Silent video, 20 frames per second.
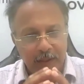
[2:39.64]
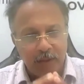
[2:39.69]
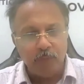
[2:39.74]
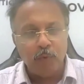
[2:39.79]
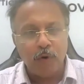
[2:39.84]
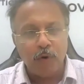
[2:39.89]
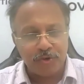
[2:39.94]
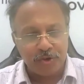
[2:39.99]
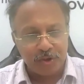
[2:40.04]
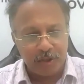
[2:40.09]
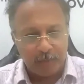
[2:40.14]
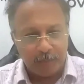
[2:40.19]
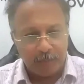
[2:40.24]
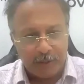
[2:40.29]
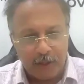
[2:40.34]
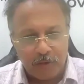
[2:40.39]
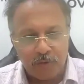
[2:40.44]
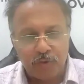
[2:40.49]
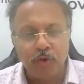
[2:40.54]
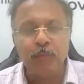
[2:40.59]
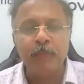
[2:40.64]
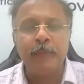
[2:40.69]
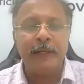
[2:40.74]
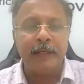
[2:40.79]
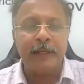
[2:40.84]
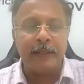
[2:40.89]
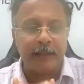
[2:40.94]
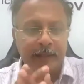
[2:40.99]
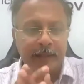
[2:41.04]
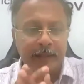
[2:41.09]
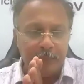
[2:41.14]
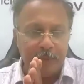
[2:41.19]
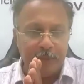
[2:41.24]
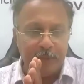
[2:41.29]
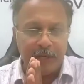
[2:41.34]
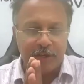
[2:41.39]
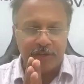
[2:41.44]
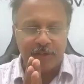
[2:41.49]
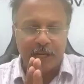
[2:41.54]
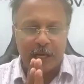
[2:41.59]
in WhatsApp there are so many other
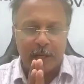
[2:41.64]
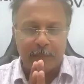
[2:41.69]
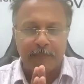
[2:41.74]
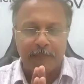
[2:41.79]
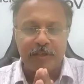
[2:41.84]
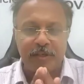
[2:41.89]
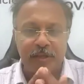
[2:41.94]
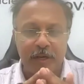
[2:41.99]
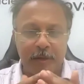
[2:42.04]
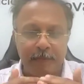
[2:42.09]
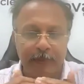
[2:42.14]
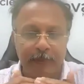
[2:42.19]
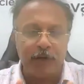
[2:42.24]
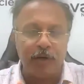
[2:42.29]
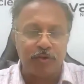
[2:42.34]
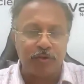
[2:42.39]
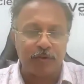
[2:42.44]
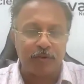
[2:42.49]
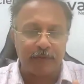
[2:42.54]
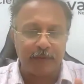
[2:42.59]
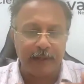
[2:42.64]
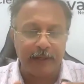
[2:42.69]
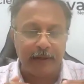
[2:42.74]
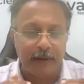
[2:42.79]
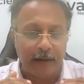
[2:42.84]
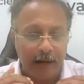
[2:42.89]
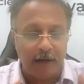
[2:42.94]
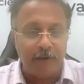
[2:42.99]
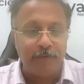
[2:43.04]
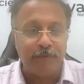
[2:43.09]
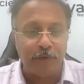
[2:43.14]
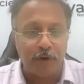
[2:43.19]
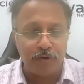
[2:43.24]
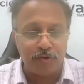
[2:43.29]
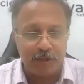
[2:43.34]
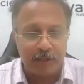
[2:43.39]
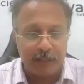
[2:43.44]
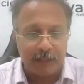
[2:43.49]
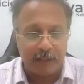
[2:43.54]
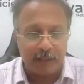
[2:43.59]
communication happens, and because of that,
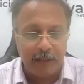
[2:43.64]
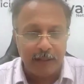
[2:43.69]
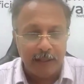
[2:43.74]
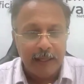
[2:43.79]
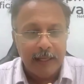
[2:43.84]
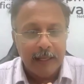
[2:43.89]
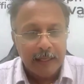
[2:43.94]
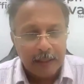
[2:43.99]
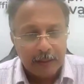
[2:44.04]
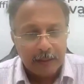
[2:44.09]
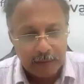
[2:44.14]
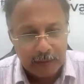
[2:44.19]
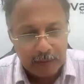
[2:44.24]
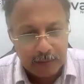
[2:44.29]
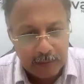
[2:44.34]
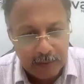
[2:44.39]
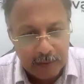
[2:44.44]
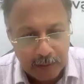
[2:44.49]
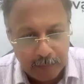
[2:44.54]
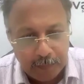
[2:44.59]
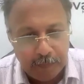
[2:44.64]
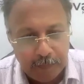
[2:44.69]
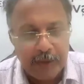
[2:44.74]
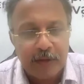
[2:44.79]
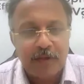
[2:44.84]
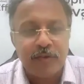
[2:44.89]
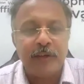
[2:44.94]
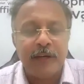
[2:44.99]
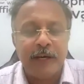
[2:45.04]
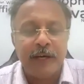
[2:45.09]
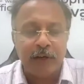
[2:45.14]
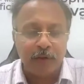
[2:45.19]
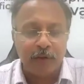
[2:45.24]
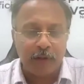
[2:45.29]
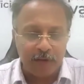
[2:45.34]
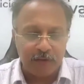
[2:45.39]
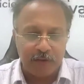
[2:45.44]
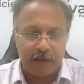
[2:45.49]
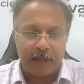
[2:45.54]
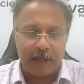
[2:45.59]
unfortunately, the president
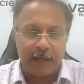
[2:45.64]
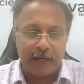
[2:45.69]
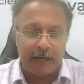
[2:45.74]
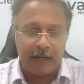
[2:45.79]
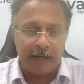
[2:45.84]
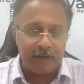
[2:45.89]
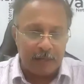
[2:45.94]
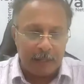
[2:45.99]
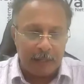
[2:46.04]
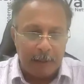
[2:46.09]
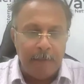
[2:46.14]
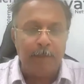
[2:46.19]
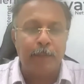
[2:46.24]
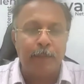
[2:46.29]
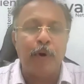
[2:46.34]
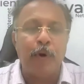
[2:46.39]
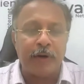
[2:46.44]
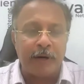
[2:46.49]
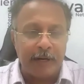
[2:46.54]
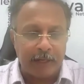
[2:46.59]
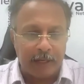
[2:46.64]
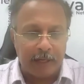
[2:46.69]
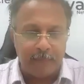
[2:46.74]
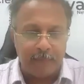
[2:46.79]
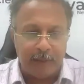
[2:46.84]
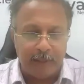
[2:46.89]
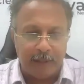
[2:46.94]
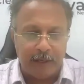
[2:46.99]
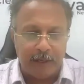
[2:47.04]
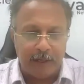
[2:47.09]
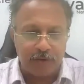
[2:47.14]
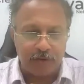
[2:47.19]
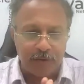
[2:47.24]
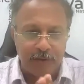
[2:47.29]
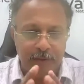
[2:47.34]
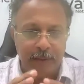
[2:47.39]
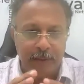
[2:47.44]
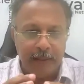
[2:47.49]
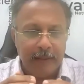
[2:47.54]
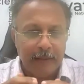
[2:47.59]
or a secretary's important
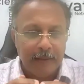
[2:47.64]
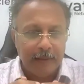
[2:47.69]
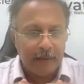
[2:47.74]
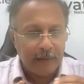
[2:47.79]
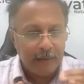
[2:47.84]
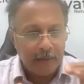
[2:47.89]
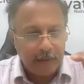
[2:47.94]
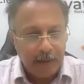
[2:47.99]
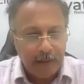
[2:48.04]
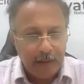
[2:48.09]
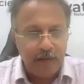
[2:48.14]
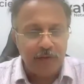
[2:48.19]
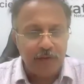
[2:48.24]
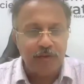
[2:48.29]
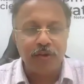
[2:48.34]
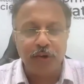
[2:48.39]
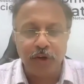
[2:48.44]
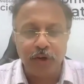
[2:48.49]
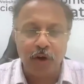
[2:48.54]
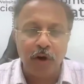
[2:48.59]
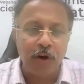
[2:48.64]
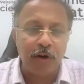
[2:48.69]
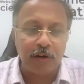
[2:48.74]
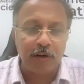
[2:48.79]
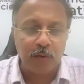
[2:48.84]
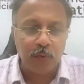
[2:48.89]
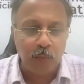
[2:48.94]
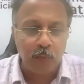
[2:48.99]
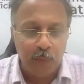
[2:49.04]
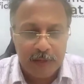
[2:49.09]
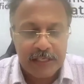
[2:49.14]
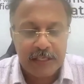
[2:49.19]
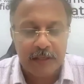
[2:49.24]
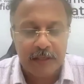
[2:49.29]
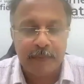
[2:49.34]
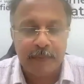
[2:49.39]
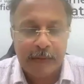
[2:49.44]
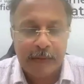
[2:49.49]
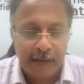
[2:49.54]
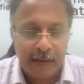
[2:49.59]
communication is not
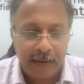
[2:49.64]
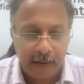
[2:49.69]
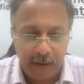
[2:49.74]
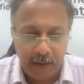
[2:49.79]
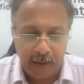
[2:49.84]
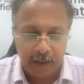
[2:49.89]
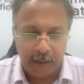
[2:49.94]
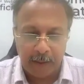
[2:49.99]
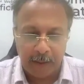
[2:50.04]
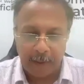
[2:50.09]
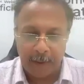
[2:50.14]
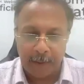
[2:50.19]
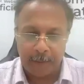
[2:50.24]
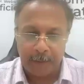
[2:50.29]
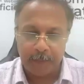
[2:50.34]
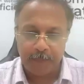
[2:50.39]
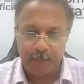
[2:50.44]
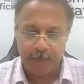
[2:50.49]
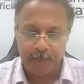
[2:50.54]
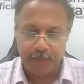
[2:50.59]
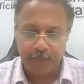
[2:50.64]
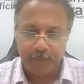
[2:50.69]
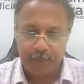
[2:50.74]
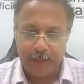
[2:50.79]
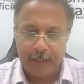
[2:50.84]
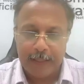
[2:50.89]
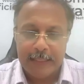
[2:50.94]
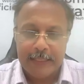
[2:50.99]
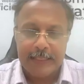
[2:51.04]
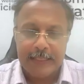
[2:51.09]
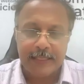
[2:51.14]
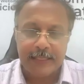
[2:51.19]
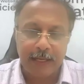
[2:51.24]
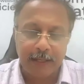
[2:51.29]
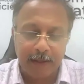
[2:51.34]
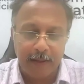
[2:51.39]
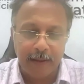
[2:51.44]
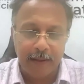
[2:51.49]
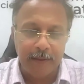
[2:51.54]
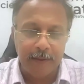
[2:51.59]
visible clearly.
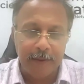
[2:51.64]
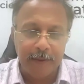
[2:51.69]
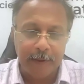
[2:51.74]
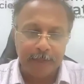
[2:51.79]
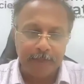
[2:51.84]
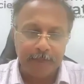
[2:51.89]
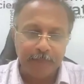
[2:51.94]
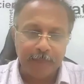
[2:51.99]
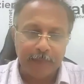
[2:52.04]
Second,